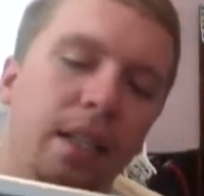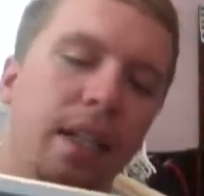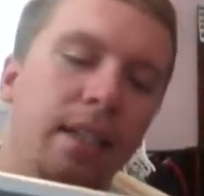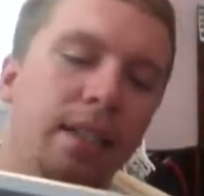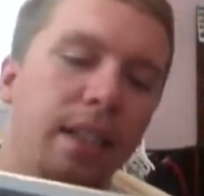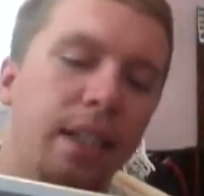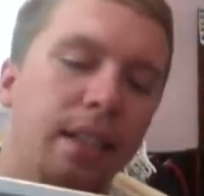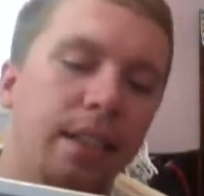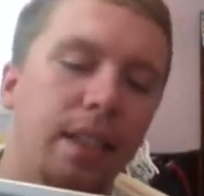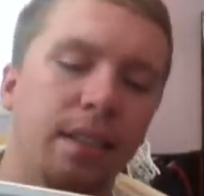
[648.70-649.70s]

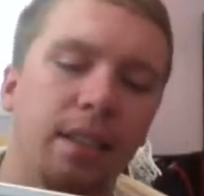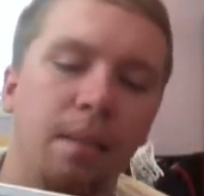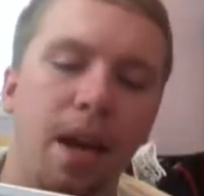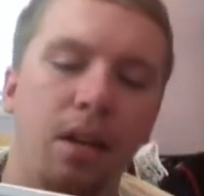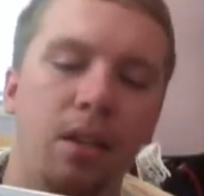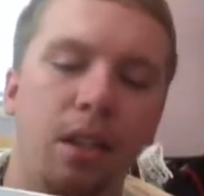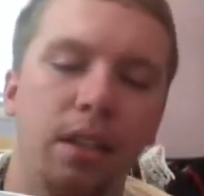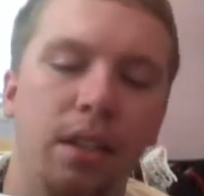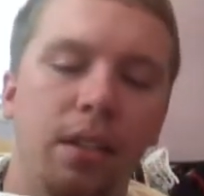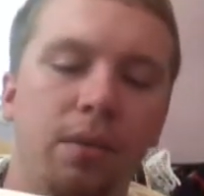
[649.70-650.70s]
STX Custom Alloy
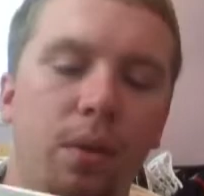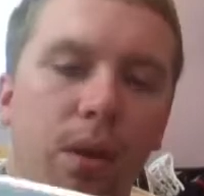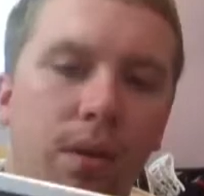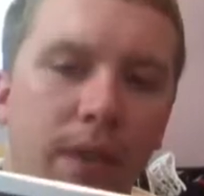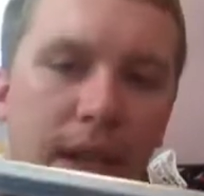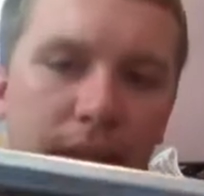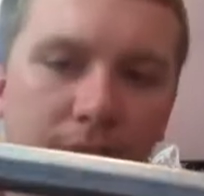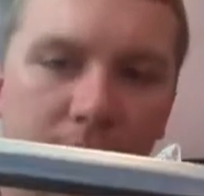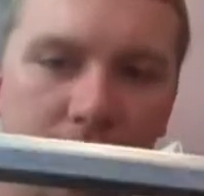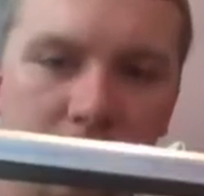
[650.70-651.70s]
C405
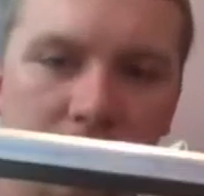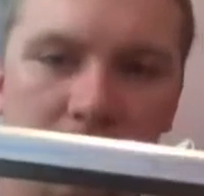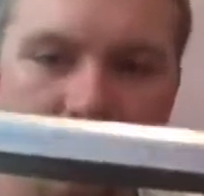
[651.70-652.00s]
shaft.